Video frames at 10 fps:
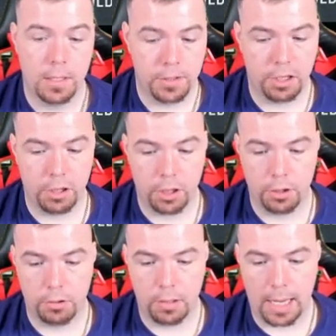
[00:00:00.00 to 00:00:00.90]

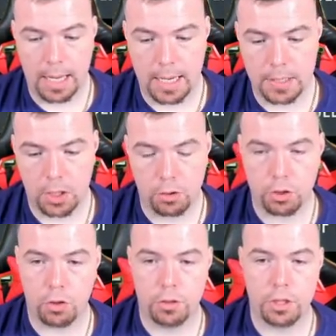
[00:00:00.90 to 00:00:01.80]
Sirigu is 900
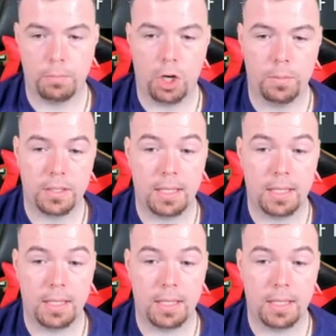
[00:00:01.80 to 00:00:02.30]
coins at the moment.